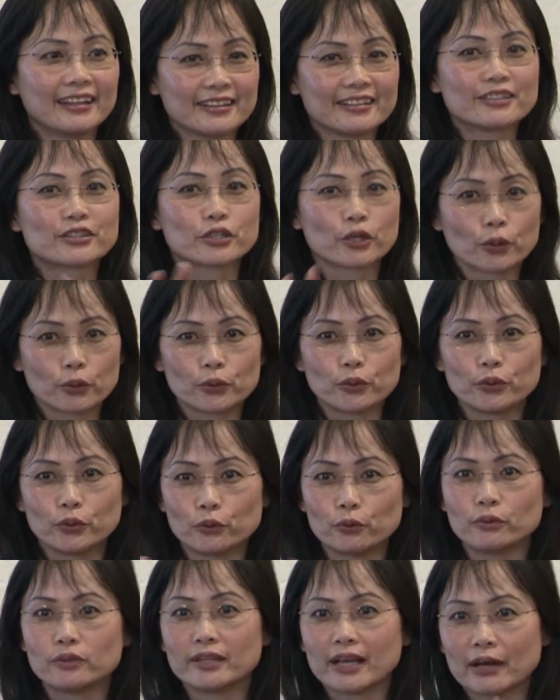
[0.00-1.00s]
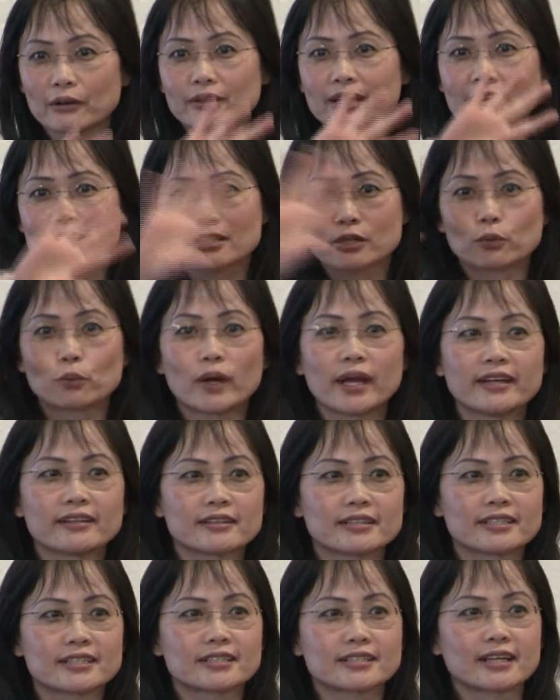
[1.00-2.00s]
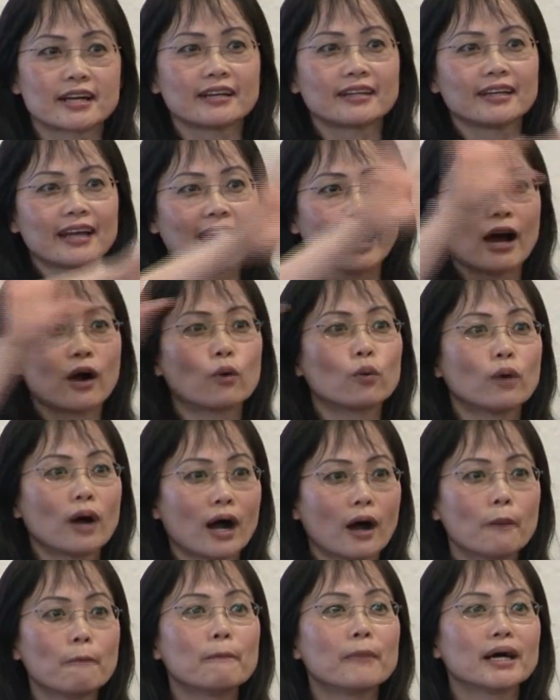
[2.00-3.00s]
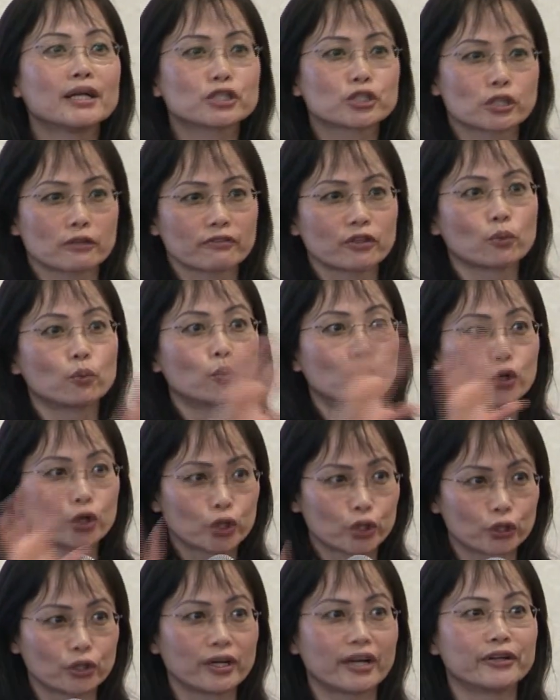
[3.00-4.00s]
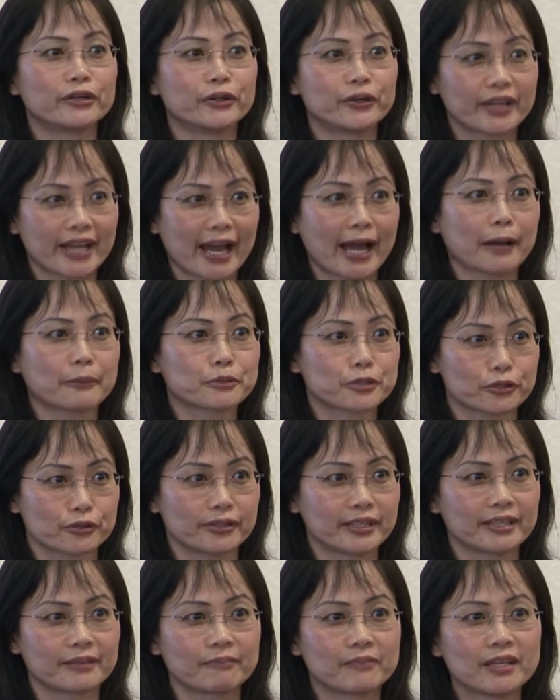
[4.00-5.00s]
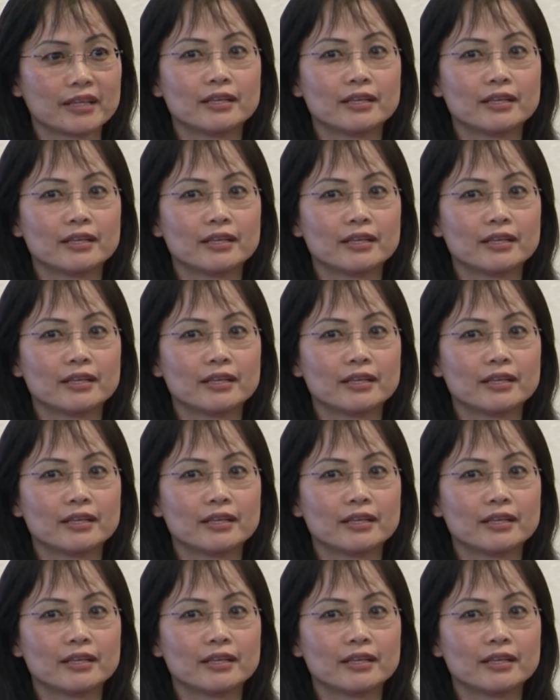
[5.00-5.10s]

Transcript: So that's a way to study how much of the world are you capturing.